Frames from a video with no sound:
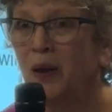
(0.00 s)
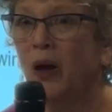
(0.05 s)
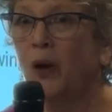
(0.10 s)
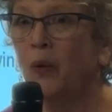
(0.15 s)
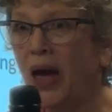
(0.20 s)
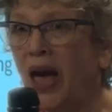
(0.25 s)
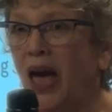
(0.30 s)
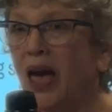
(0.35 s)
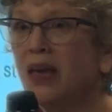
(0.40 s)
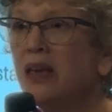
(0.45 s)

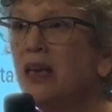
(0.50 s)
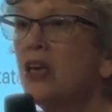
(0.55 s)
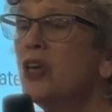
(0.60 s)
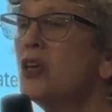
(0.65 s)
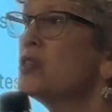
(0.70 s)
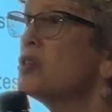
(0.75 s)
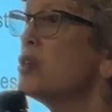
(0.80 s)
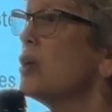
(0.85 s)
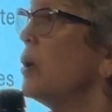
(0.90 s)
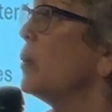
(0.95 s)
Okay?
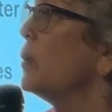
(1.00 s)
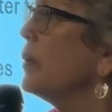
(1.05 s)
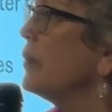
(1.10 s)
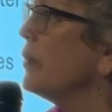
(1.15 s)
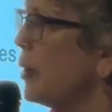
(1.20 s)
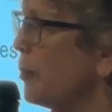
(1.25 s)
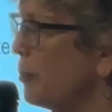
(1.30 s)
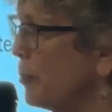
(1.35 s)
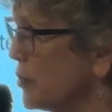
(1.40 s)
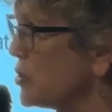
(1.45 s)
So
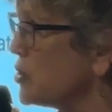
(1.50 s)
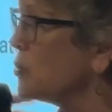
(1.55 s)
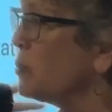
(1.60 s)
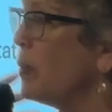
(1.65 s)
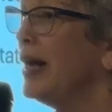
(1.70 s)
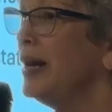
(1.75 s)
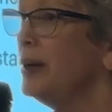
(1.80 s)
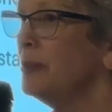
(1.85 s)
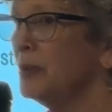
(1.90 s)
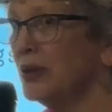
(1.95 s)
they're
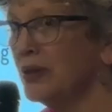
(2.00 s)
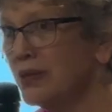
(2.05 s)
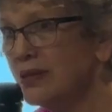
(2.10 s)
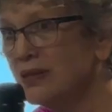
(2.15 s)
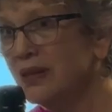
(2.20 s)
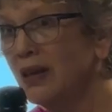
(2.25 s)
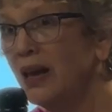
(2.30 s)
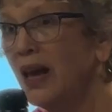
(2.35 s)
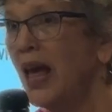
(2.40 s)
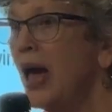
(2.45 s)

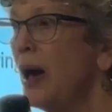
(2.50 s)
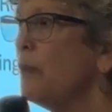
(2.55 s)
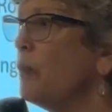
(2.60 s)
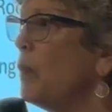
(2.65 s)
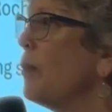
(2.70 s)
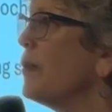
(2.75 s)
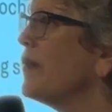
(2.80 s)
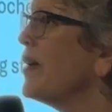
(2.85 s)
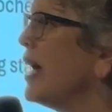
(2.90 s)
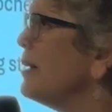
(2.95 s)
persuadables. And
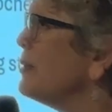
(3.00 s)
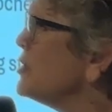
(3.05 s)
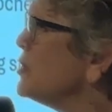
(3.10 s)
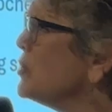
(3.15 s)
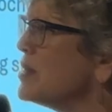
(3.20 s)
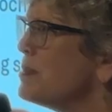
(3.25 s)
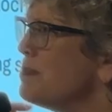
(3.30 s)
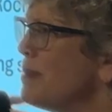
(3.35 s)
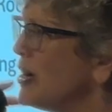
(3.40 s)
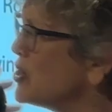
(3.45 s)
what we're going to
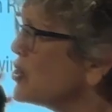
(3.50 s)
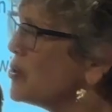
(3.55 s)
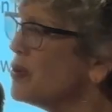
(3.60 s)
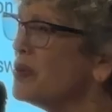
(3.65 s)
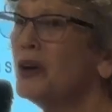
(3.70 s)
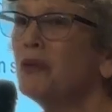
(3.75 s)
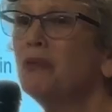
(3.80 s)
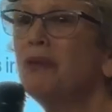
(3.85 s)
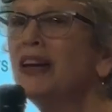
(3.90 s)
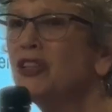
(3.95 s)
do is make
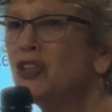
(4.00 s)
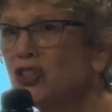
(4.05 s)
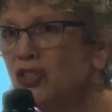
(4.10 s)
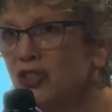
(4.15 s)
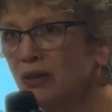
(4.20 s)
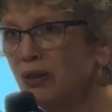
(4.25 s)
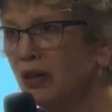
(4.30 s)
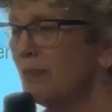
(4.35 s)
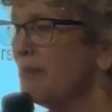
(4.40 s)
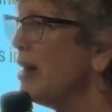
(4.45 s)
sure they're
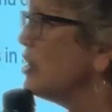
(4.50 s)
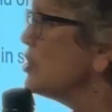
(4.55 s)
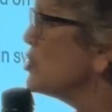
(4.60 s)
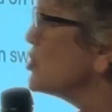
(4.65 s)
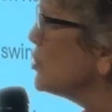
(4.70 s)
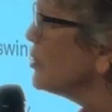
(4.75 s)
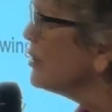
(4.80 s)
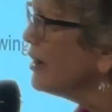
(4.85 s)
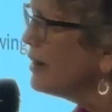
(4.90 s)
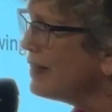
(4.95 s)
registered and make
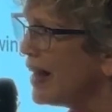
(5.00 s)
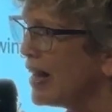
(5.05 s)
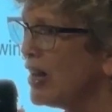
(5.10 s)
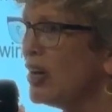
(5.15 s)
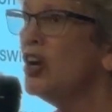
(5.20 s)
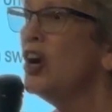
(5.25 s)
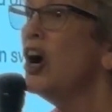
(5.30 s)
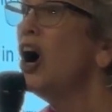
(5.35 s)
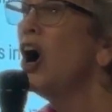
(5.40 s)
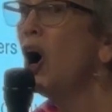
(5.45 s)
sure that they
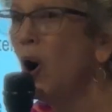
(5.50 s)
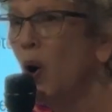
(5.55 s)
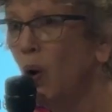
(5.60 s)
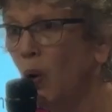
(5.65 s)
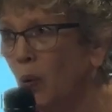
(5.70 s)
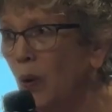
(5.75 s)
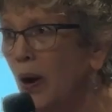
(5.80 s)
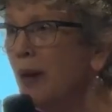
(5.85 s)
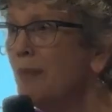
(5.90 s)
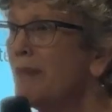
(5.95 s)

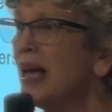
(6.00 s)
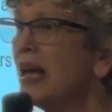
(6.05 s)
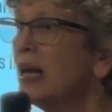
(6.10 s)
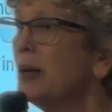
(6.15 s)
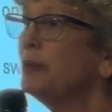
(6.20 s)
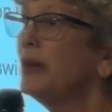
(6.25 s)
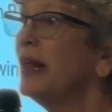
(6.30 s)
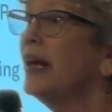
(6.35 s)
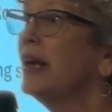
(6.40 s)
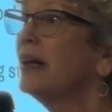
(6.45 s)
go and make
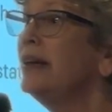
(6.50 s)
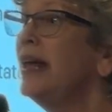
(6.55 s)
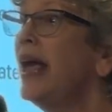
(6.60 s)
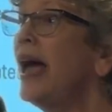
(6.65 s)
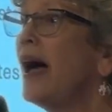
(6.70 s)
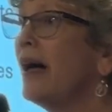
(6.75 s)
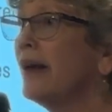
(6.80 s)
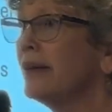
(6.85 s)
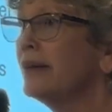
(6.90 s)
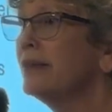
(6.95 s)
a plan.
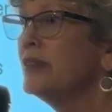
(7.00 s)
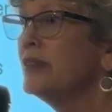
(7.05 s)
Yeah.